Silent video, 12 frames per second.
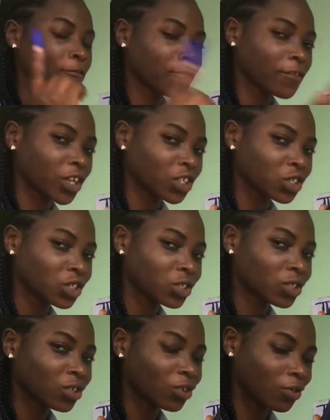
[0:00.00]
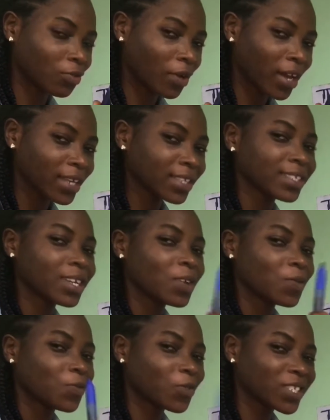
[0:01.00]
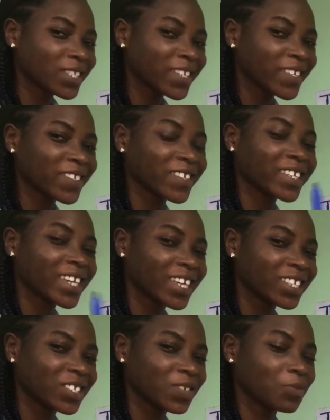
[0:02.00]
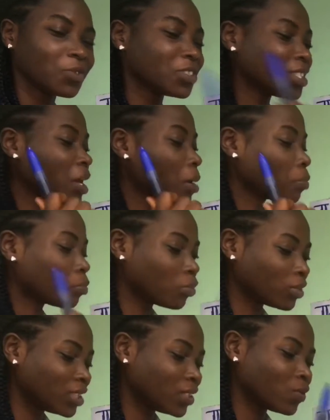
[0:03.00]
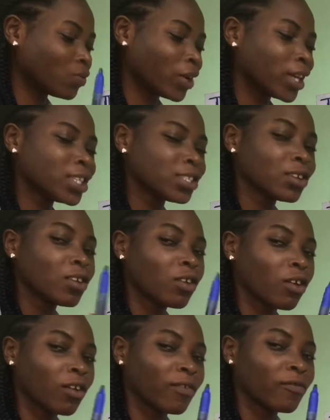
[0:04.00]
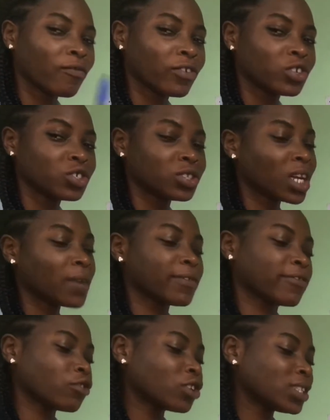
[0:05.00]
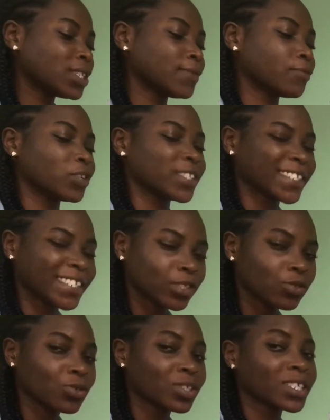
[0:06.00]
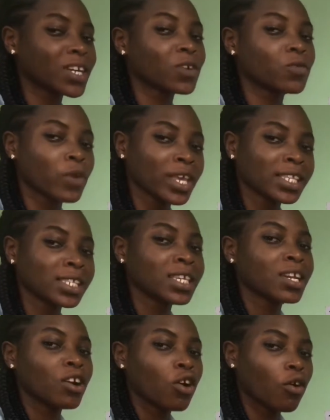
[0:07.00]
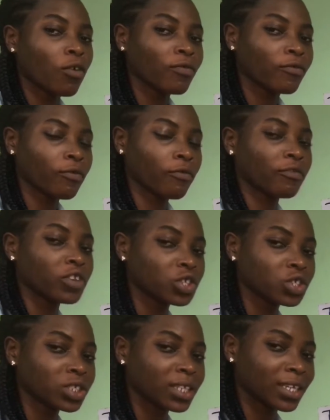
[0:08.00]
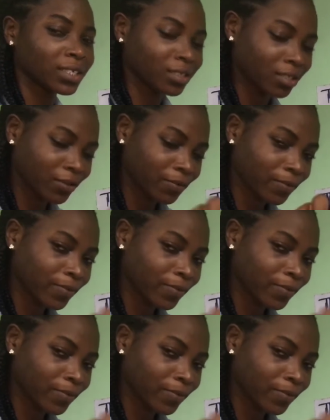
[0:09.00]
fish. All right, 1,000 kg what? Body weight of fish. Now we've gotten what the total weight of fish that